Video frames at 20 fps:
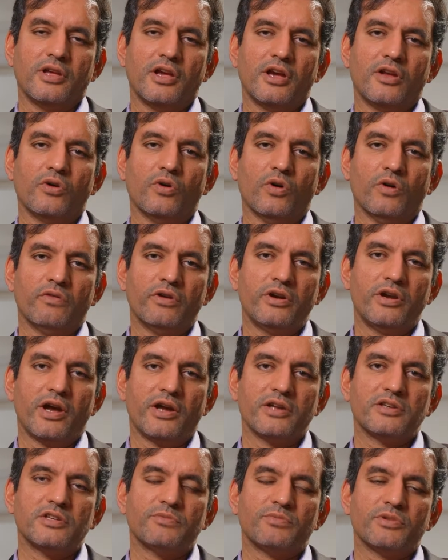And over
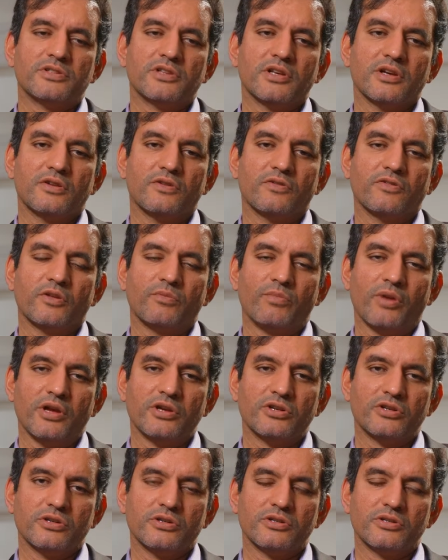90% of the
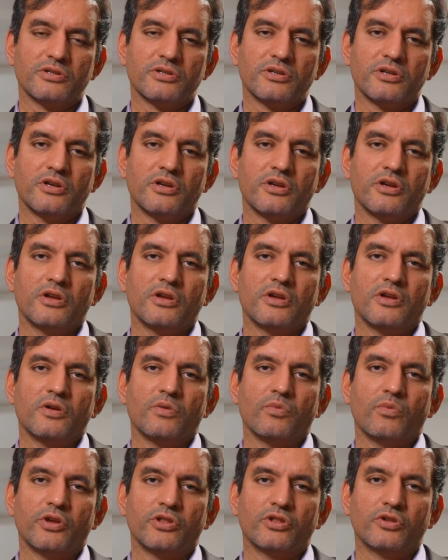patients
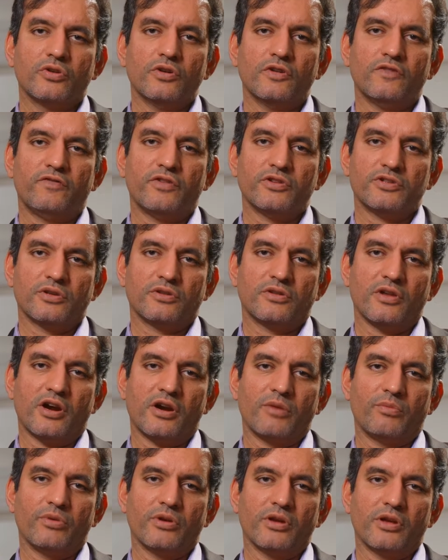with good
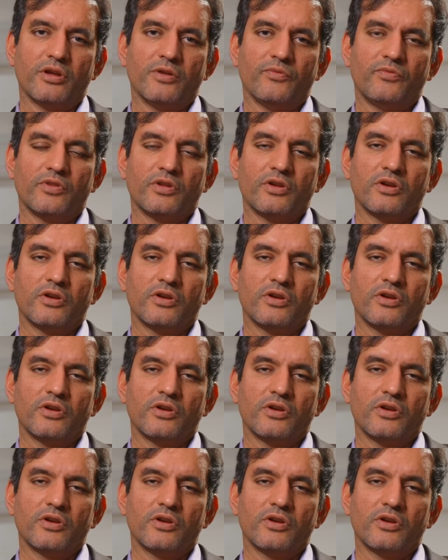physiotherapy